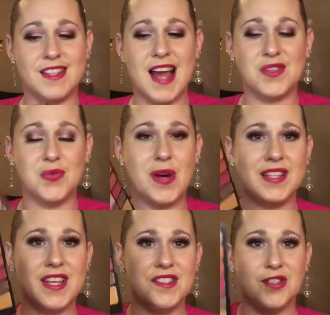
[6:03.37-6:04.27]
That's what
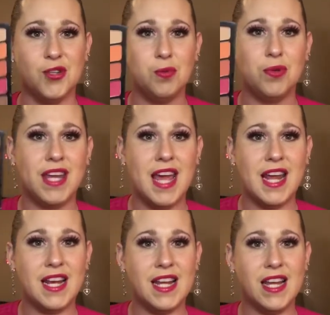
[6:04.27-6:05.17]
this
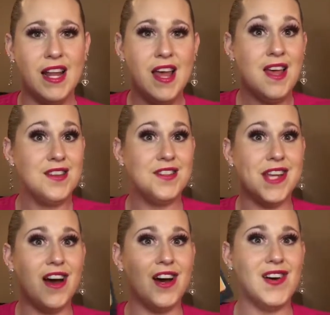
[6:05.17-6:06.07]
duplicated, so
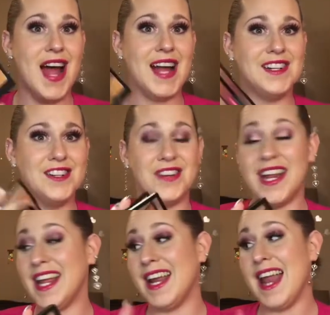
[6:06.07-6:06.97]
I don't
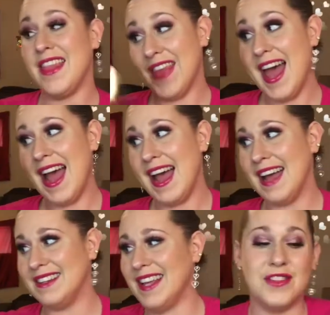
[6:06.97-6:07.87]
need
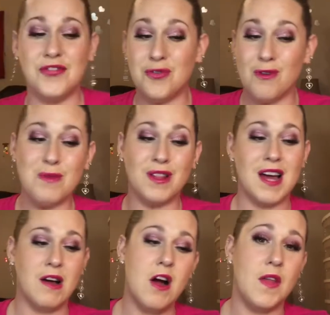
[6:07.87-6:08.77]
that. The
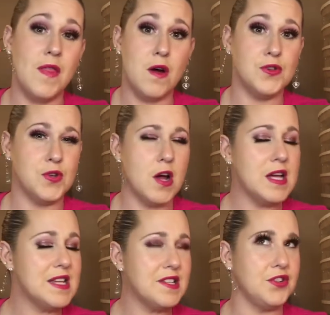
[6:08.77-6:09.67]
formula on those
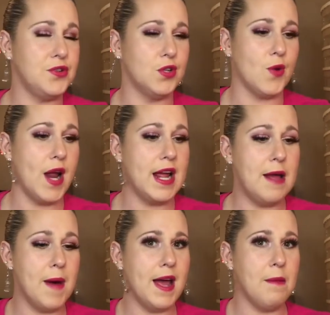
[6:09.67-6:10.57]
isn't too great in
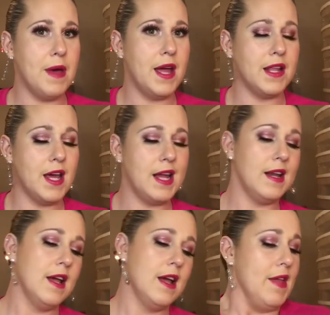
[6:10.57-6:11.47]
my opinion. And
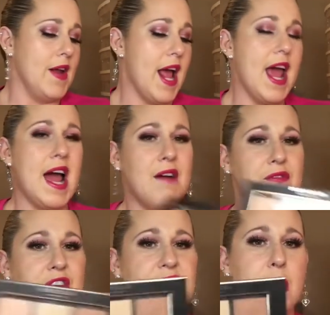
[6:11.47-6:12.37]
then I have this